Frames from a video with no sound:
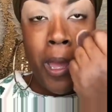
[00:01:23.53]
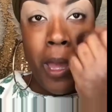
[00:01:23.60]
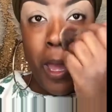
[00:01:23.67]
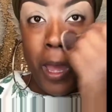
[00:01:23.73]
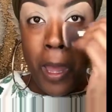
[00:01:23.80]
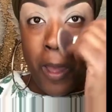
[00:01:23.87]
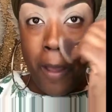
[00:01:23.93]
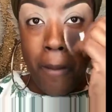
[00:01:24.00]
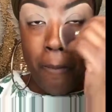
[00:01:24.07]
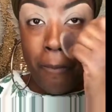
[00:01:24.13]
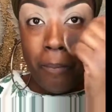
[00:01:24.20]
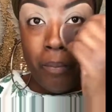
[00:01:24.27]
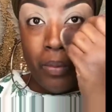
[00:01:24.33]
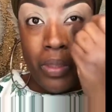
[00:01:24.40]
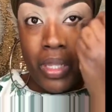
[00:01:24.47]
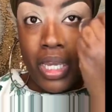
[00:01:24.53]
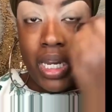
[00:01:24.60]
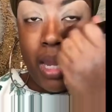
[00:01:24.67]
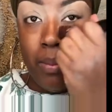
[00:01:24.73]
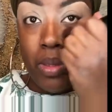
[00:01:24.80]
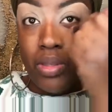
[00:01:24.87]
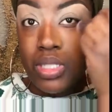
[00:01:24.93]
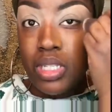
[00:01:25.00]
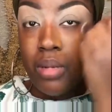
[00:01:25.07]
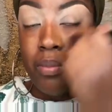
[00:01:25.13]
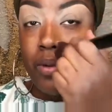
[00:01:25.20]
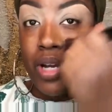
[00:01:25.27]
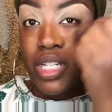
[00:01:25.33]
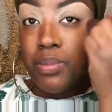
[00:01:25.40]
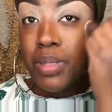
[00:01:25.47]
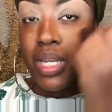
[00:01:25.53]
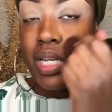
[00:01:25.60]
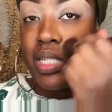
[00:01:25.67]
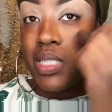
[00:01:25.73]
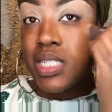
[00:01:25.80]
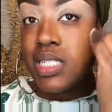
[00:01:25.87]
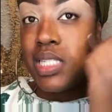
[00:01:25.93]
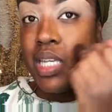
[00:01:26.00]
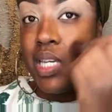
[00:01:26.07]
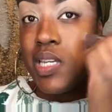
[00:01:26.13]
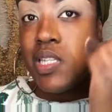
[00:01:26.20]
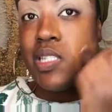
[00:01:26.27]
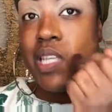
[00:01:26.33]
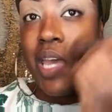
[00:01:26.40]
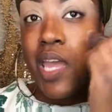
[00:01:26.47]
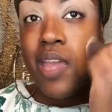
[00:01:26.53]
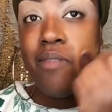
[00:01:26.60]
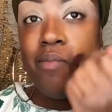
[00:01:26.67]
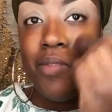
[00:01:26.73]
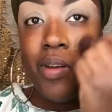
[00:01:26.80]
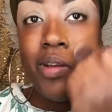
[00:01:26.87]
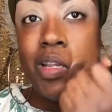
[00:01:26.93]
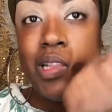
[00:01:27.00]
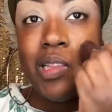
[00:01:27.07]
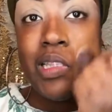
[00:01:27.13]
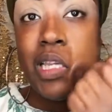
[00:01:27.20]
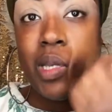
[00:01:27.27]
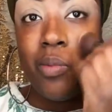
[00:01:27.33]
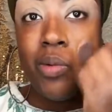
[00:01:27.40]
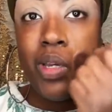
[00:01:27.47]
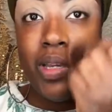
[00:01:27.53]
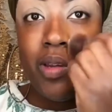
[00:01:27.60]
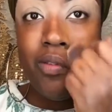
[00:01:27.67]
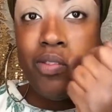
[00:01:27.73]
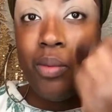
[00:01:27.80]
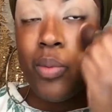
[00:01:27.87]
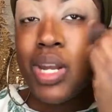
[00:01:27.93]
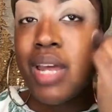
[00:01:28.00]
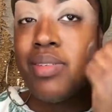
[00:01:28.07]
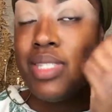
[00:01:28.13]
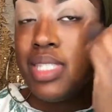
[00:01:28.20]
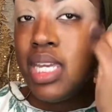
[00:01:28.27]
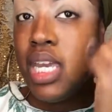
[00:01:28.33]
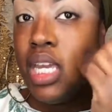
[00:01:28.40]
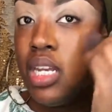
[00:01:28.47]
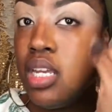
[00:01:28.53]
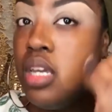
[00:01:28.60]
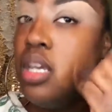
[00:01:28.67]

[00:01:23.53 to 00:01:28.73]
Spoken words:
And I'm using a brush because this is a very liquid, from what I've seen.